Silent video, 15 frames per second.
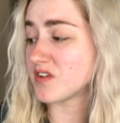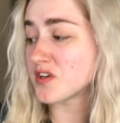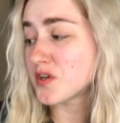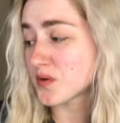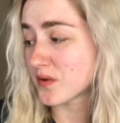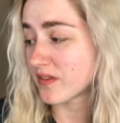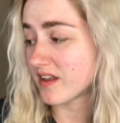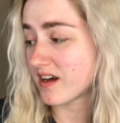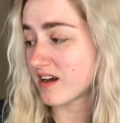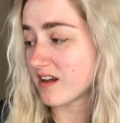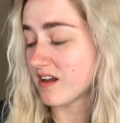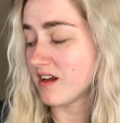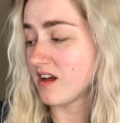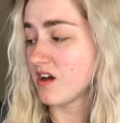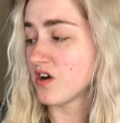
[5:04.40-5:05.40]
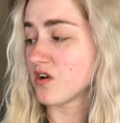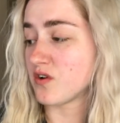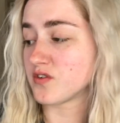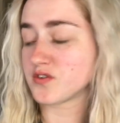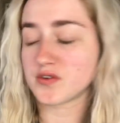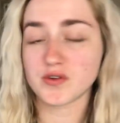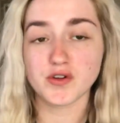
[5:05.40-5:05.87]
a video on that,
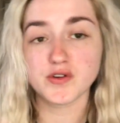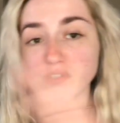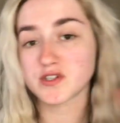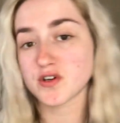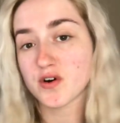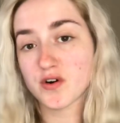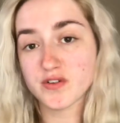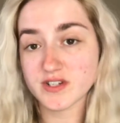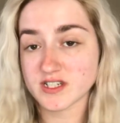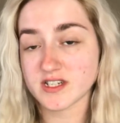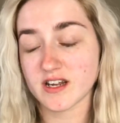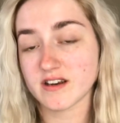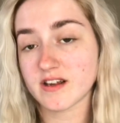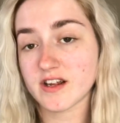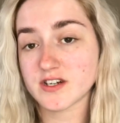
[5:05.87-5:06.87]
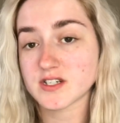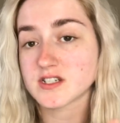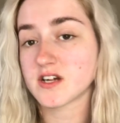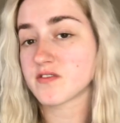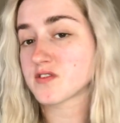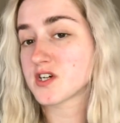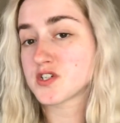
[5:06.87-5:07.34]
on using all the skincare
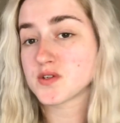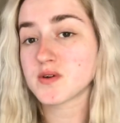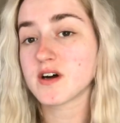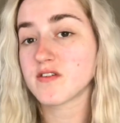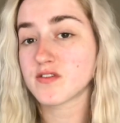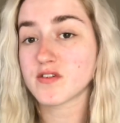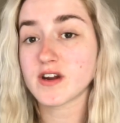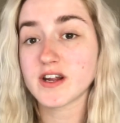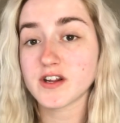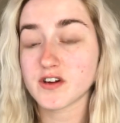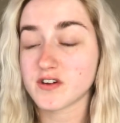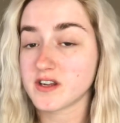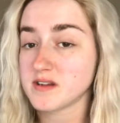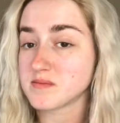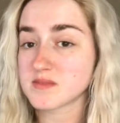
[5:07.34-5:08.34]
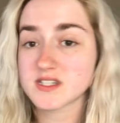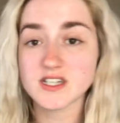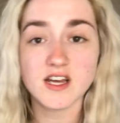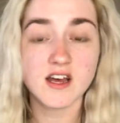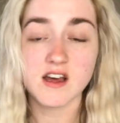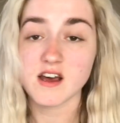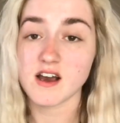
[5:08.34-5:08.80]
stuff, because I do have their eye creams
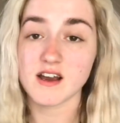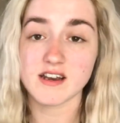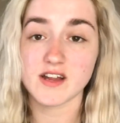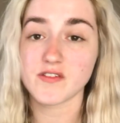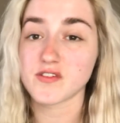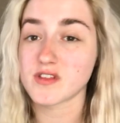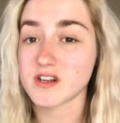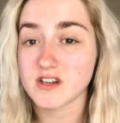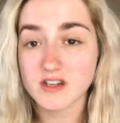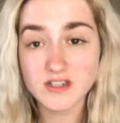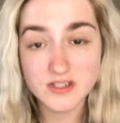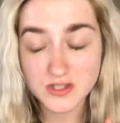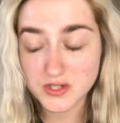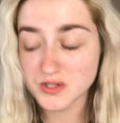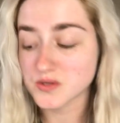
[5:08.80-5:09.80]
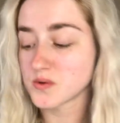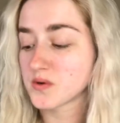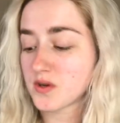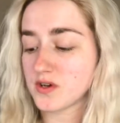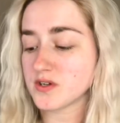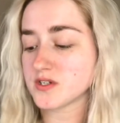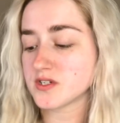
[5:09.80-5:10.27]
and everything, and it's so
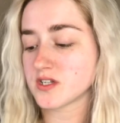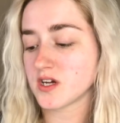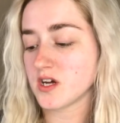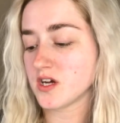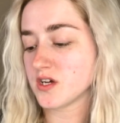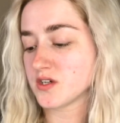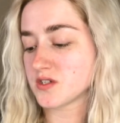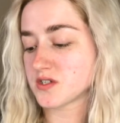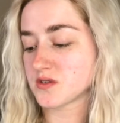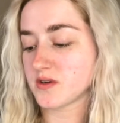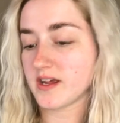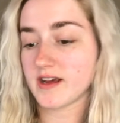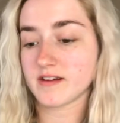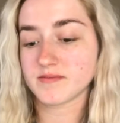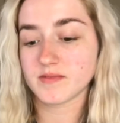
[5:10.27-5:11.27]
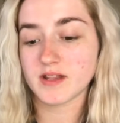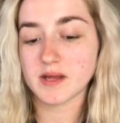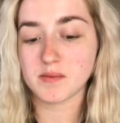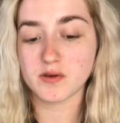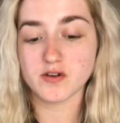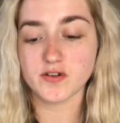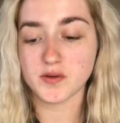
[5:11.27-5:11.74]
good. So yeah,
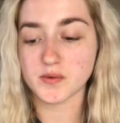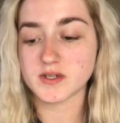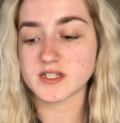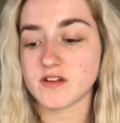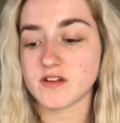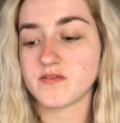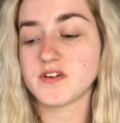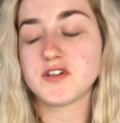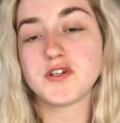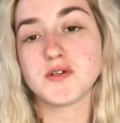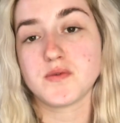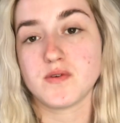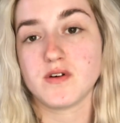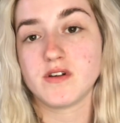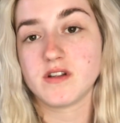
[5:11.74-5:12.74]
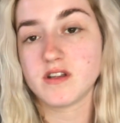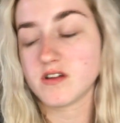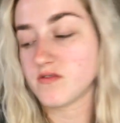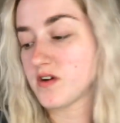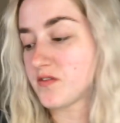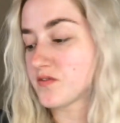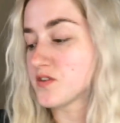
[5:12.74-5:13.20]
let me know if you see a video on the
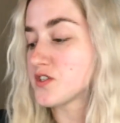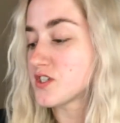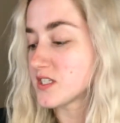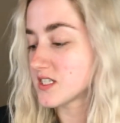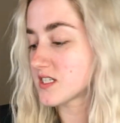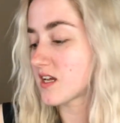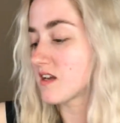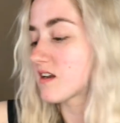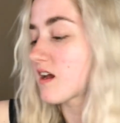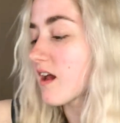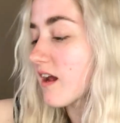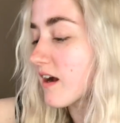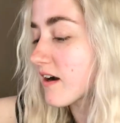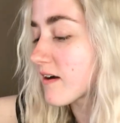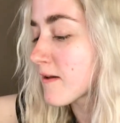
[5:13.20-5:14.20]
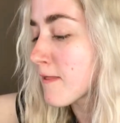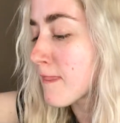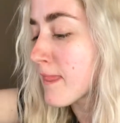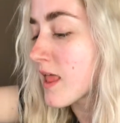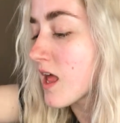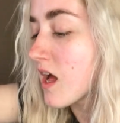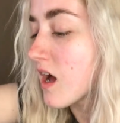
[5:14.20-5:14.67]
Revolution skincare.
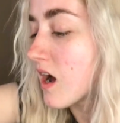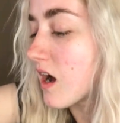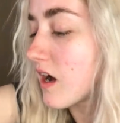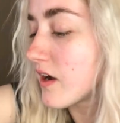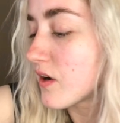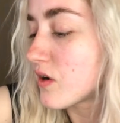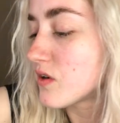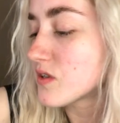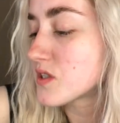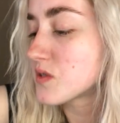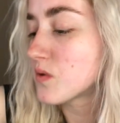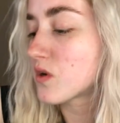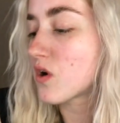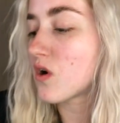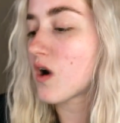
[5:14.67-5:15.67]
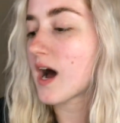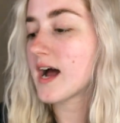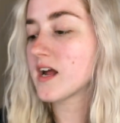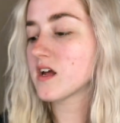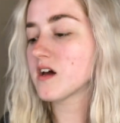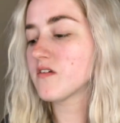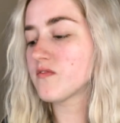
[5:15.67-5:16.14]
I also got,
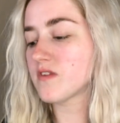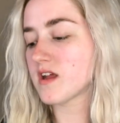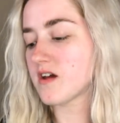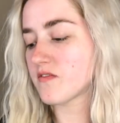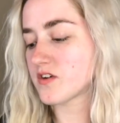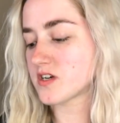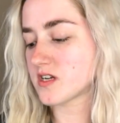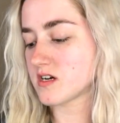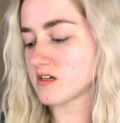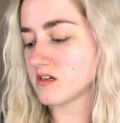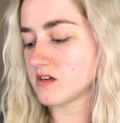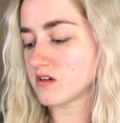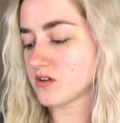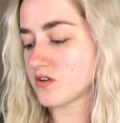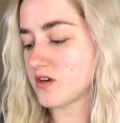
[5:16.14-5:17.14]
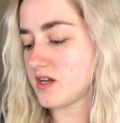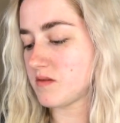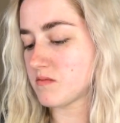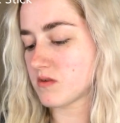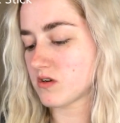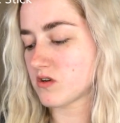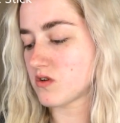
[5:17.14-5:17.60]
I have never done
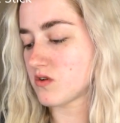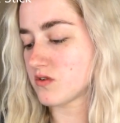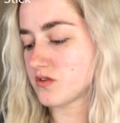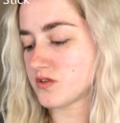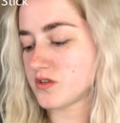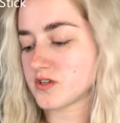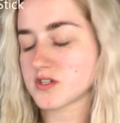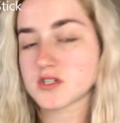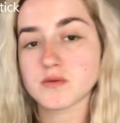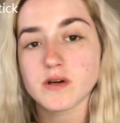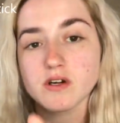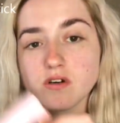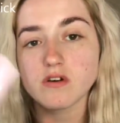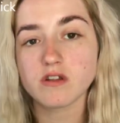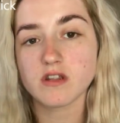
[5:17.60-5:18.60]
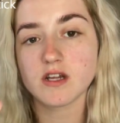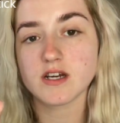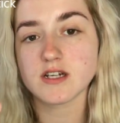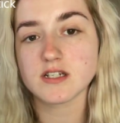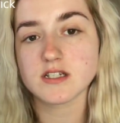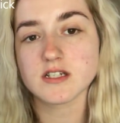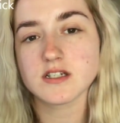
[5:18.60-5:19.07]
cream contour, so I got
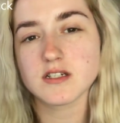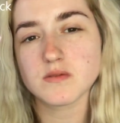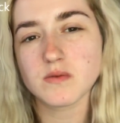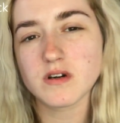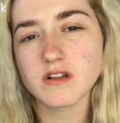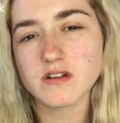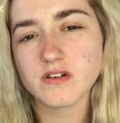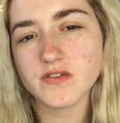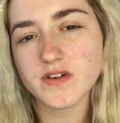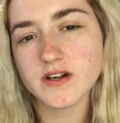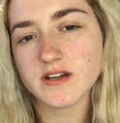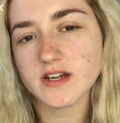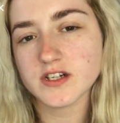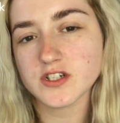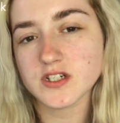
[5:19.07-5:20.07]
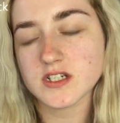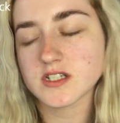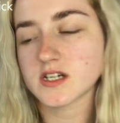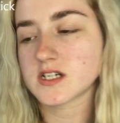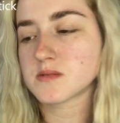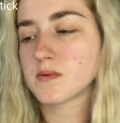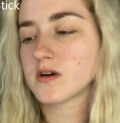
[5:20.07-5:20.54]
this. This is one of their foundation
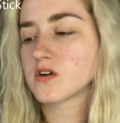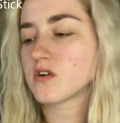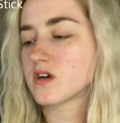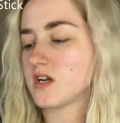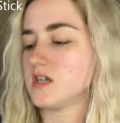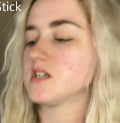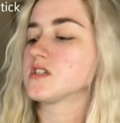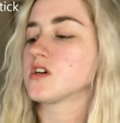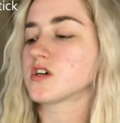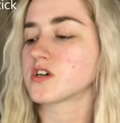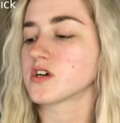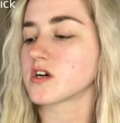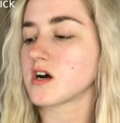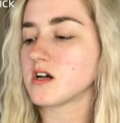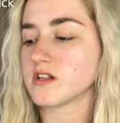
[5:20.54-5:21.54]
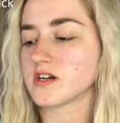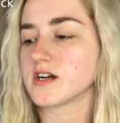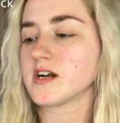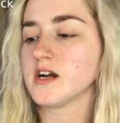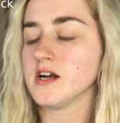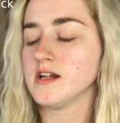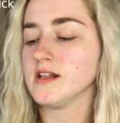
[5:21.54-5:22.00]
sticks, but I got it in a darker
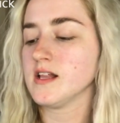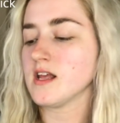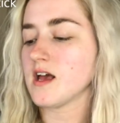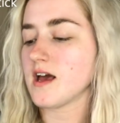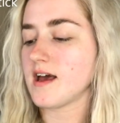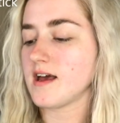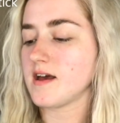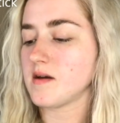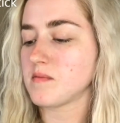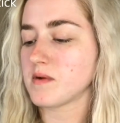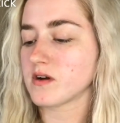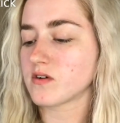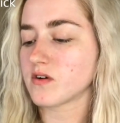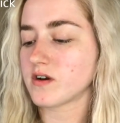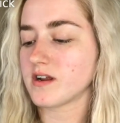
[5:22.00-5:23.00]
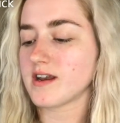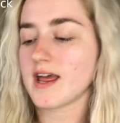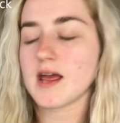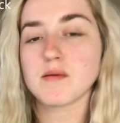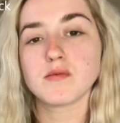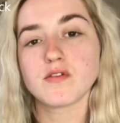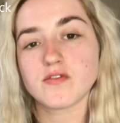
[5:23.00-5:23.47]
colour. I got it
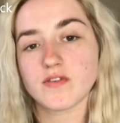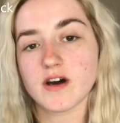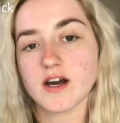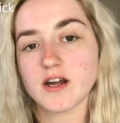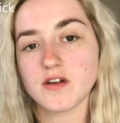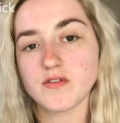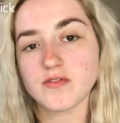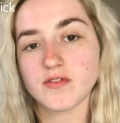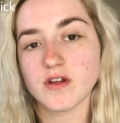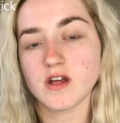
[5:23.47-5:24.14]
in M05.